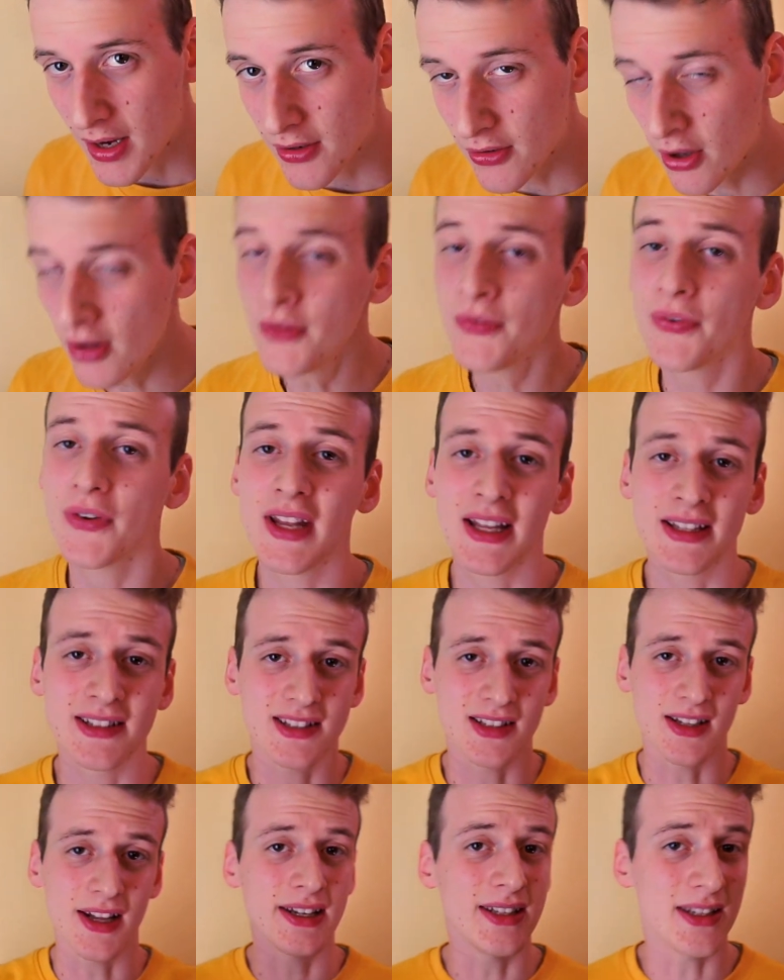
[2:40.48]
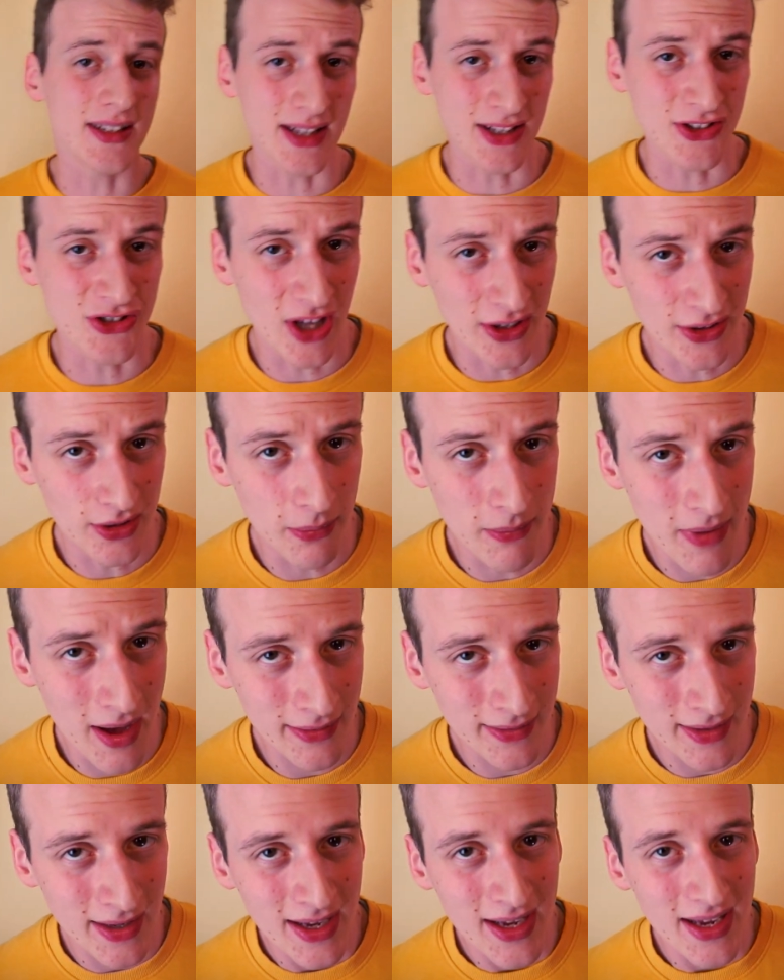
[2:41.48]
Confidence, ladies and
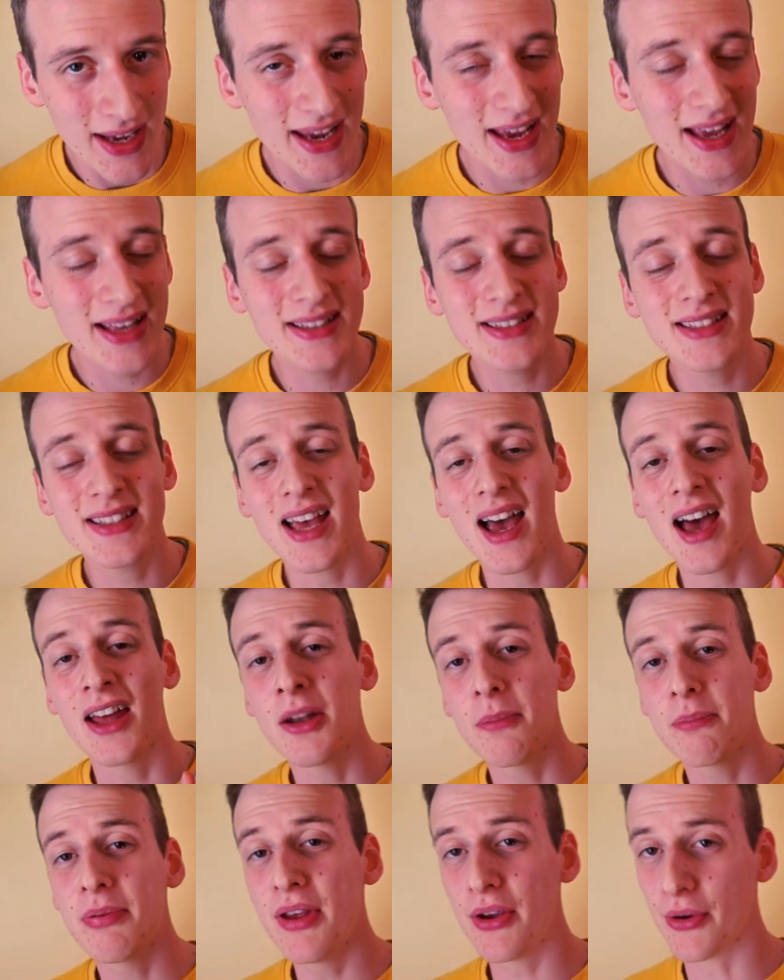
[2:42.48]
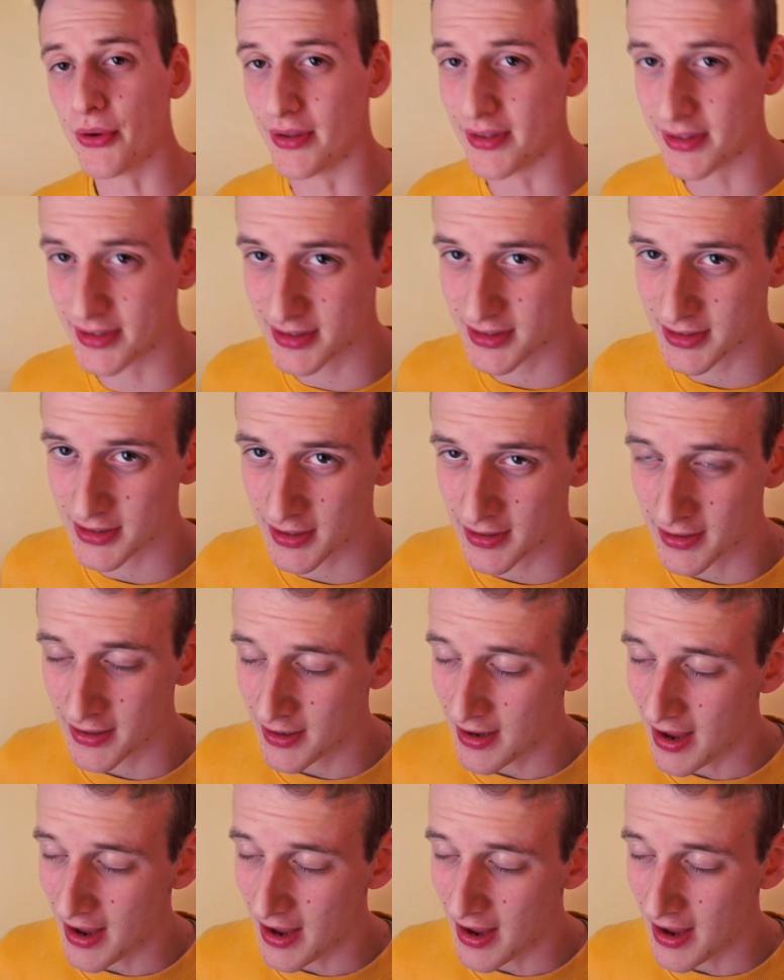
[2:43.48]
gentlemen, is an appearance.